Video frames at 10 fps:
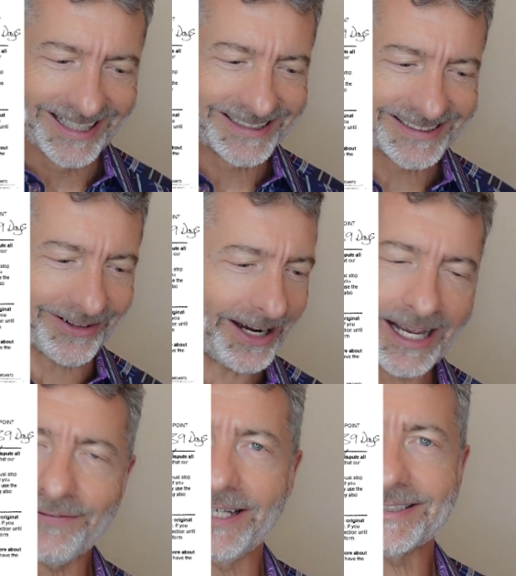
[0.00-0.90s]
So I
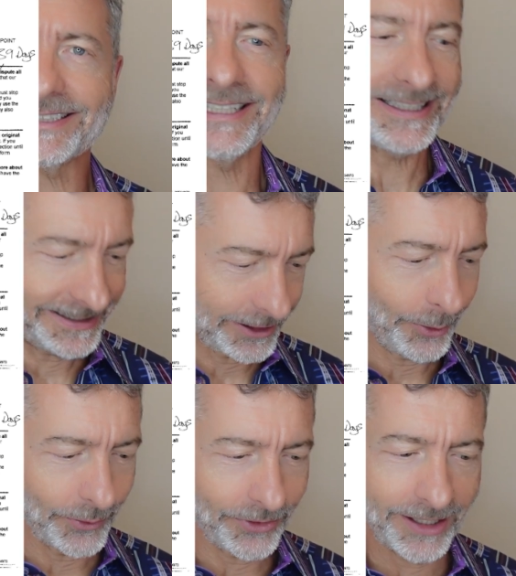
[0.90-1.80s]
have yet to see this
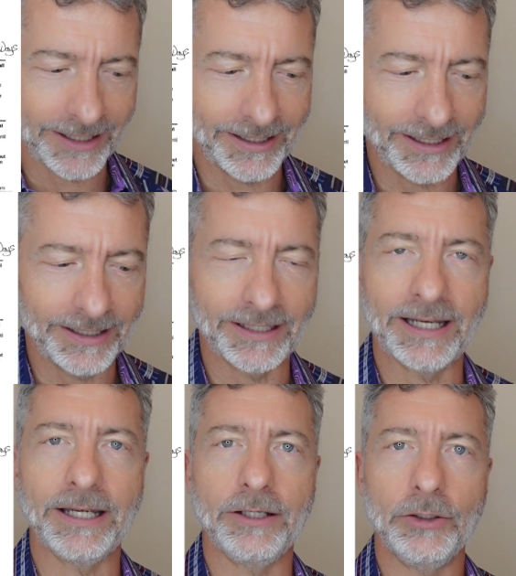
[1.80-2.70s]
whole thing in
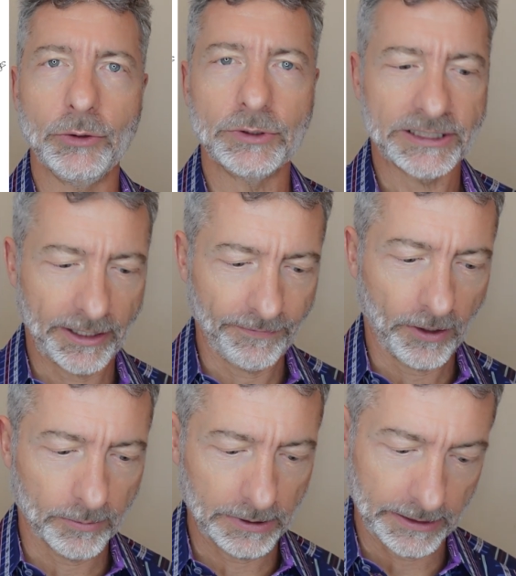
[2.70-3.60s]
a new safe
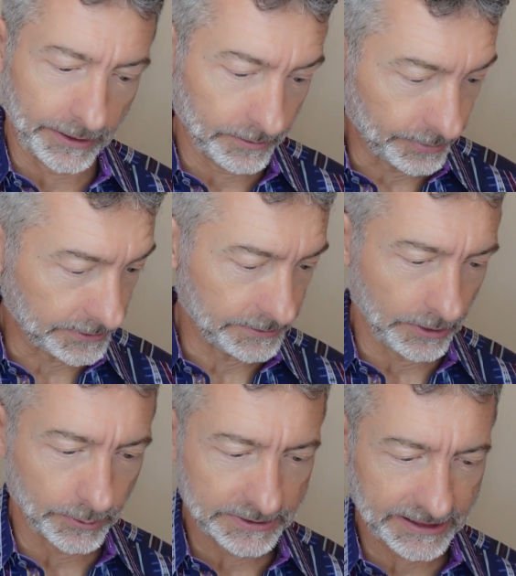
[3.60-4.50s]
harbor letter, but
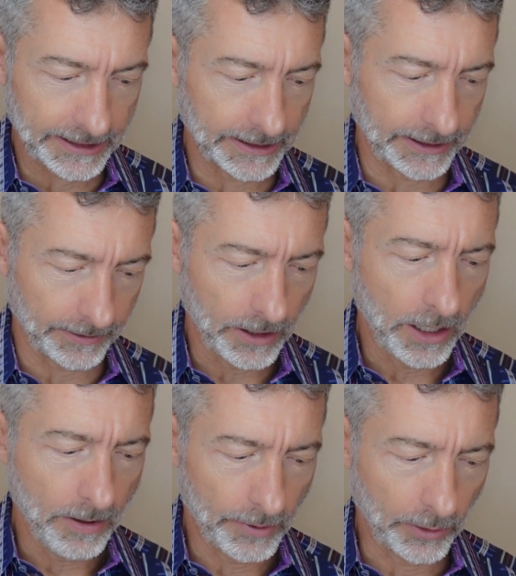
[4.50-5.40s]
no one's saying anything.
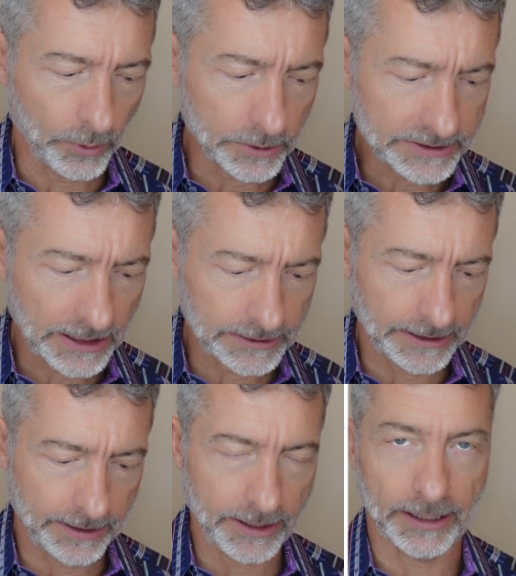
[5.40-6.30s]
But I will tell
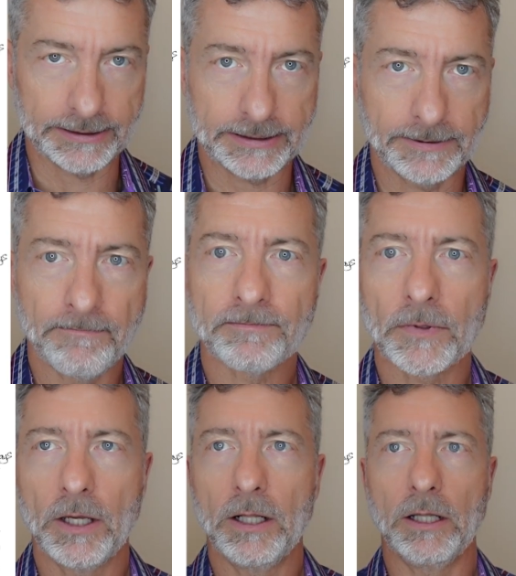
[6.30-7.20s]
you this.
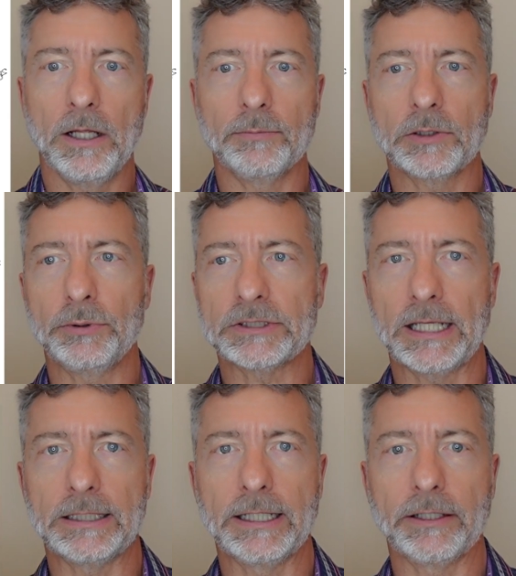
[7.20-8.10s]
I'm going to put
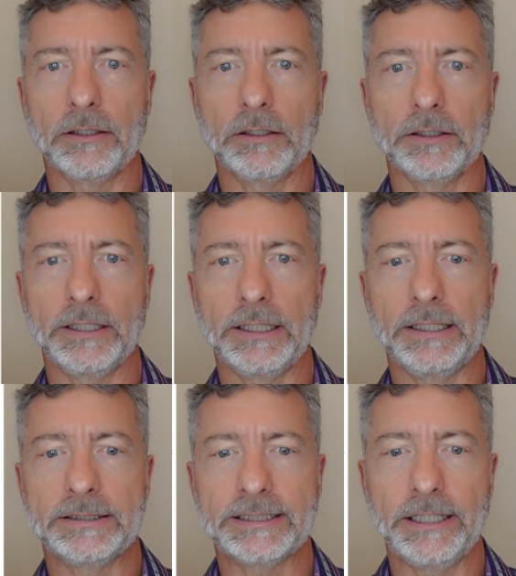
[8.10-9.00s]
that letter,
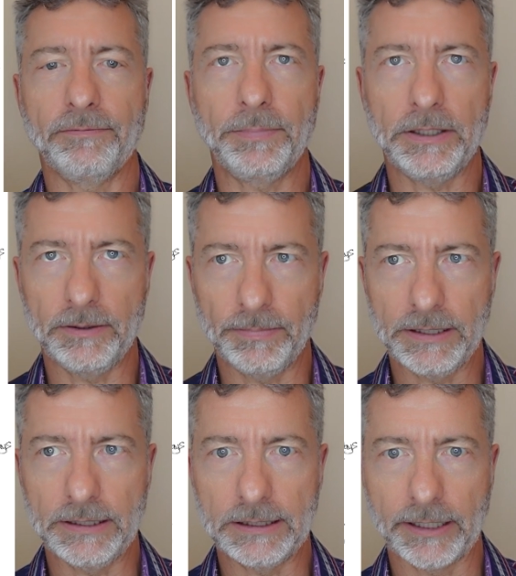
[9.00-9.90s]
the
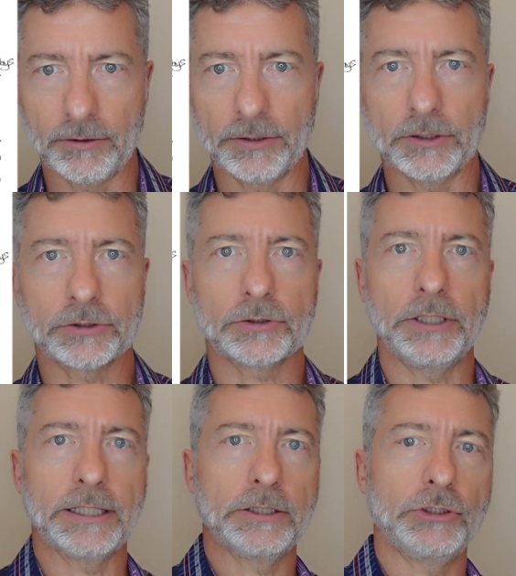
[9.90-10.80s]
CFPB letter, on the
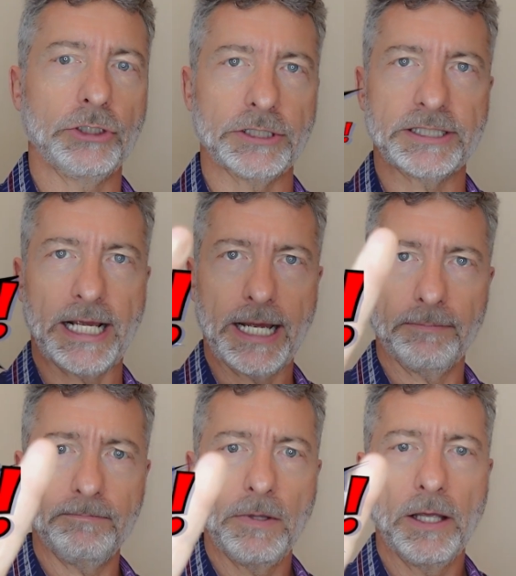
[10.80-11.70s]
screen again.
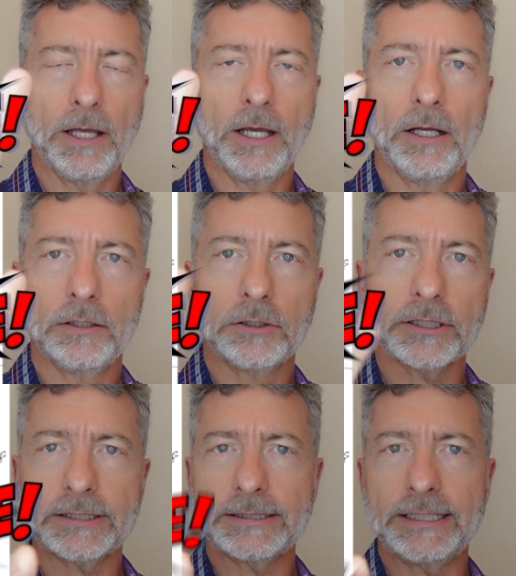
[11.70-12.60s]
Shazam. Look
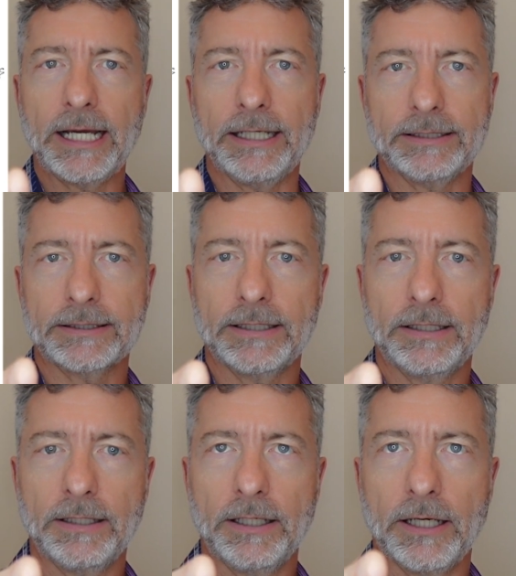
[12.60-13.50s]
at the date.
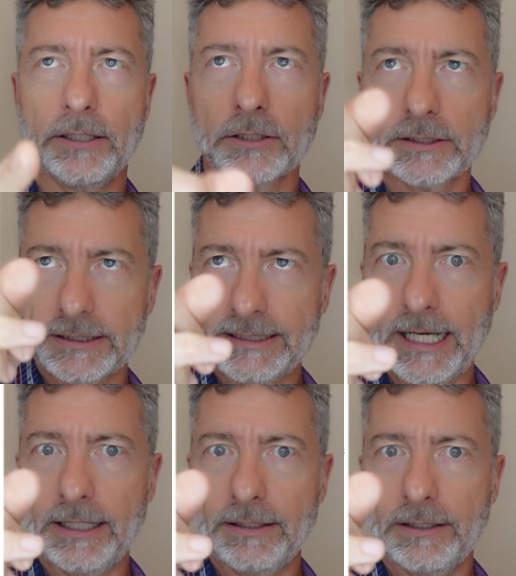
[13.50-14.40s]
And look at the
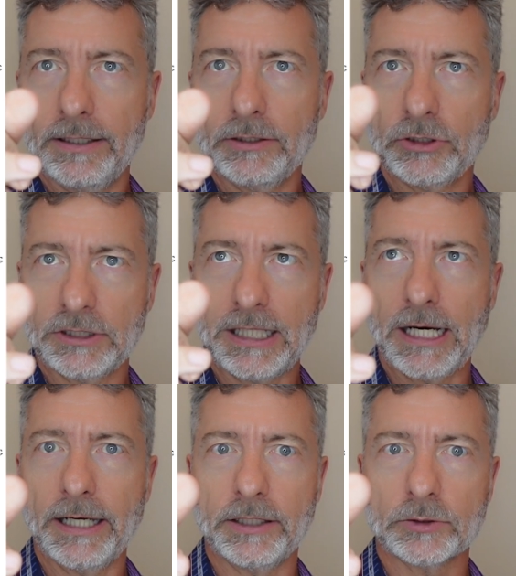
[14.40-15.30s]
date.
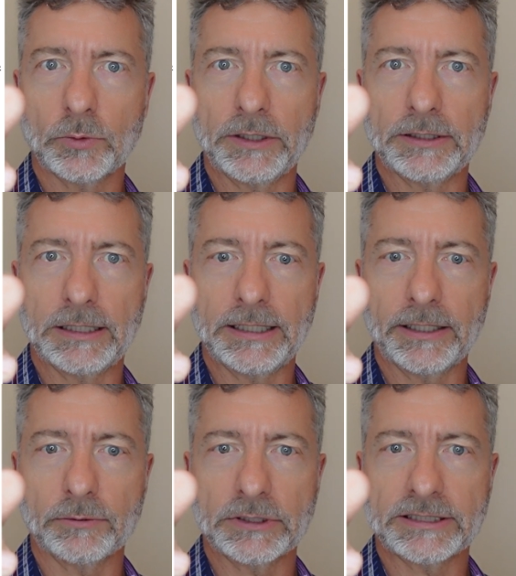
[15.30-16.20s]
July is when the
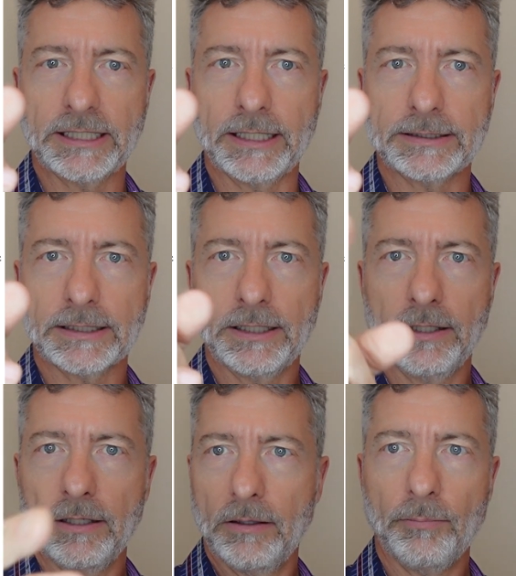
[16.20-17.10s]
letter was sent.
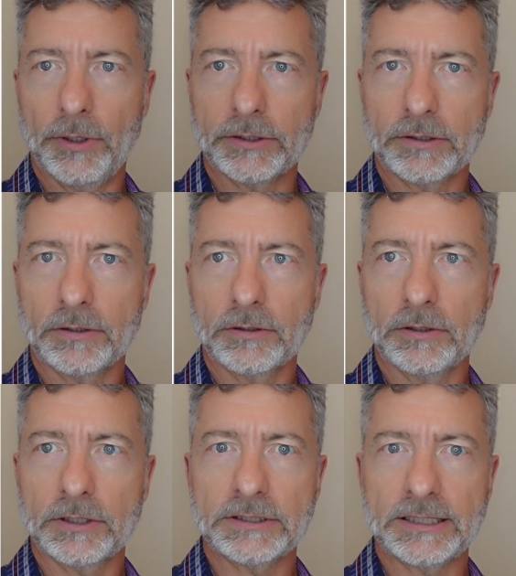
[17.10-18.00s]
But
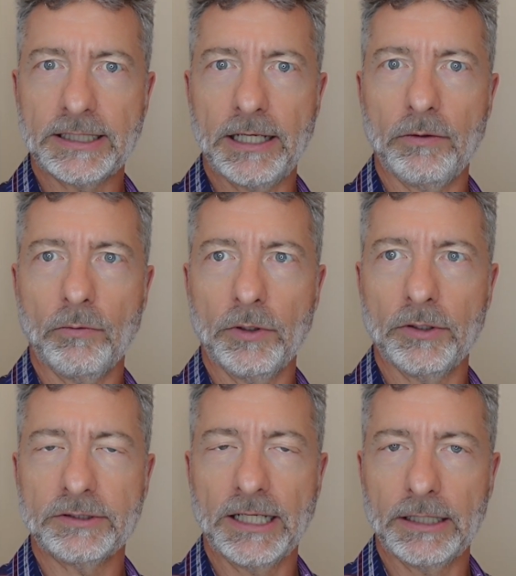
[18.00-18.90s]
look at the date when
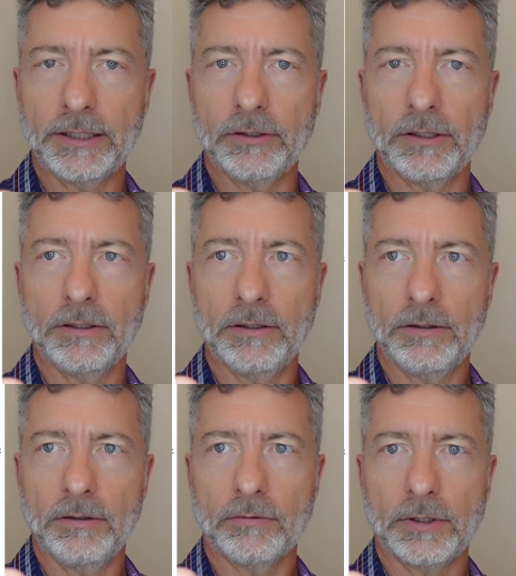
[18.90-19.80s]
they're telling you to
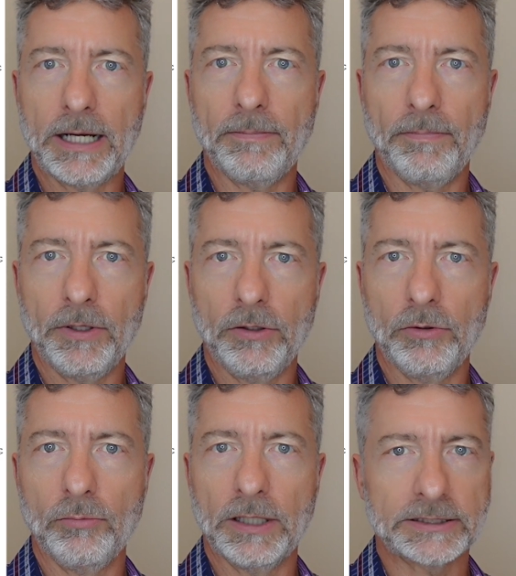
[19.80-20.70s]
write,
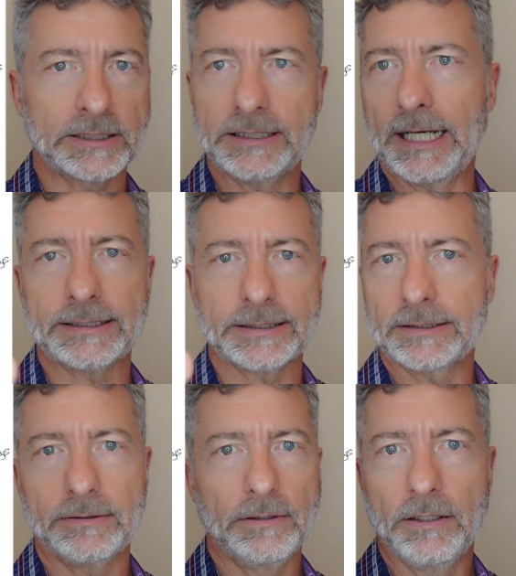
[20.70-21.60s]
you must get
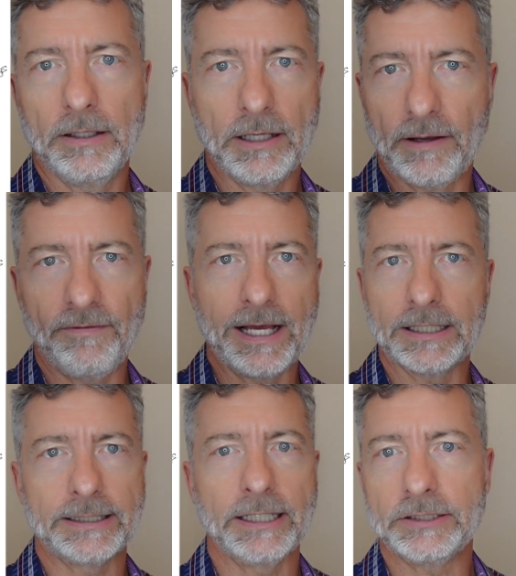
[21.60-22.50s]
a
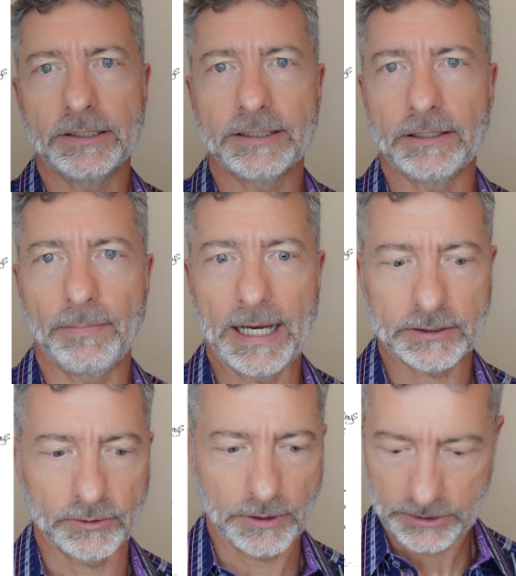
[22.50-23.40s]
validation thing back
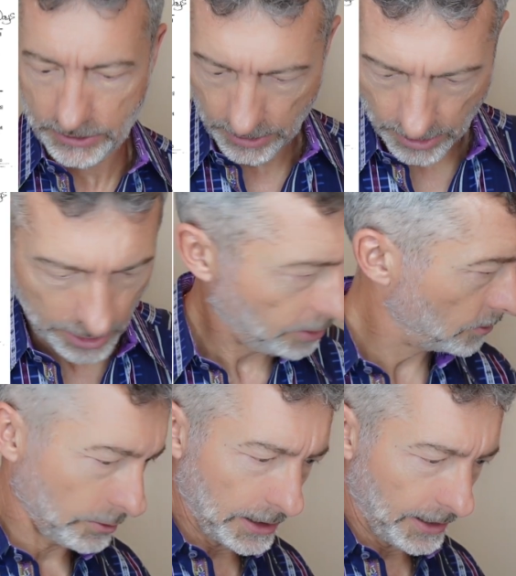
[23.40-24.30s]
to us.
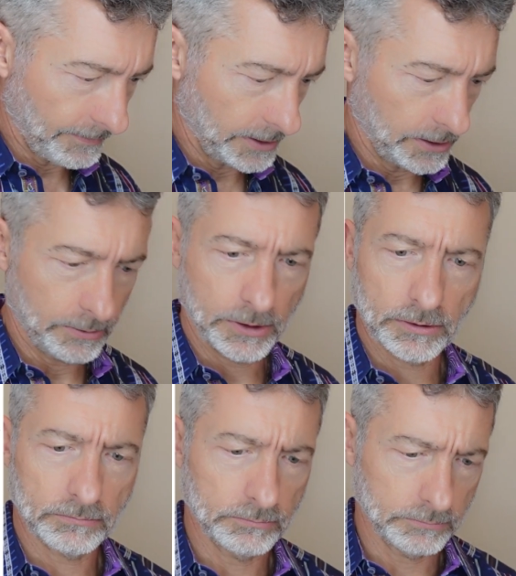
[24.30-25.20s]
Do I have it
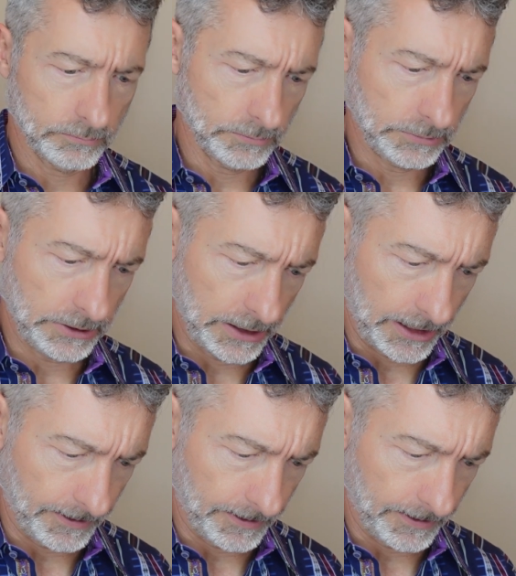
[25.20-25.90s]
anywhere? Yeah.